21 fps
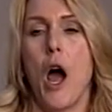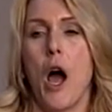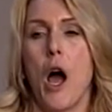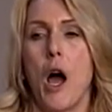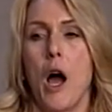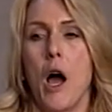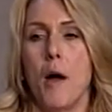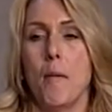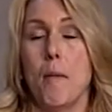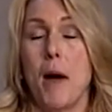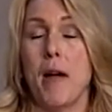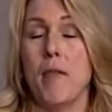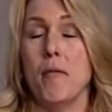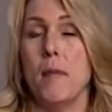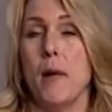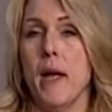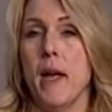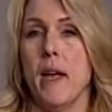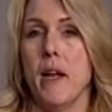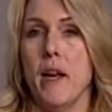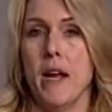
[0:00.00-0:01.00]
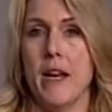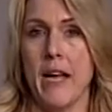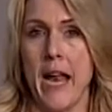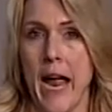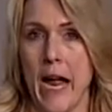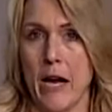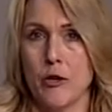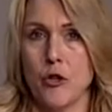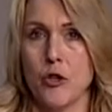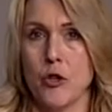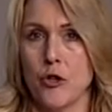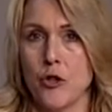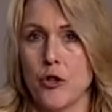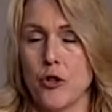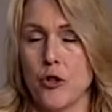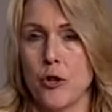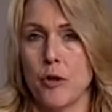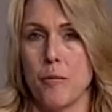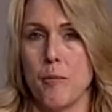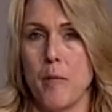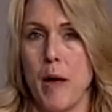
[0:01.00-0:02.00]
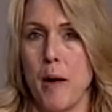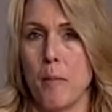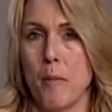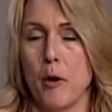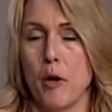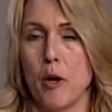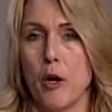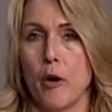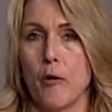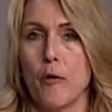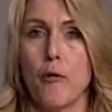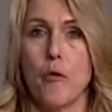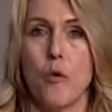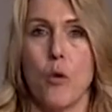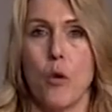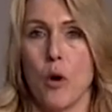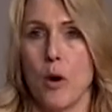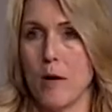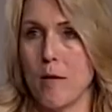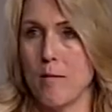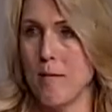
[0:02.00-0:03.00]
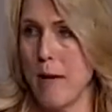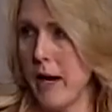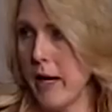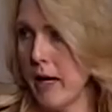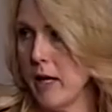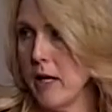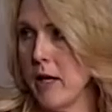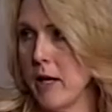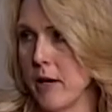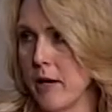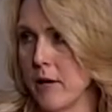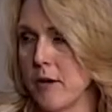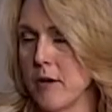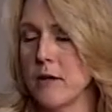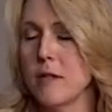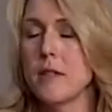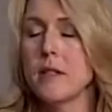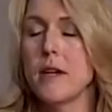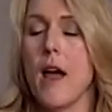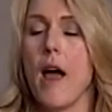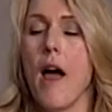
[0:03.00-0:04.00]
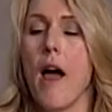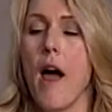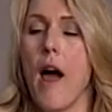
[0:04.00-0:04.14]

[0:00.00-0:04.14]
Um, I've been a National SHRM member for many years,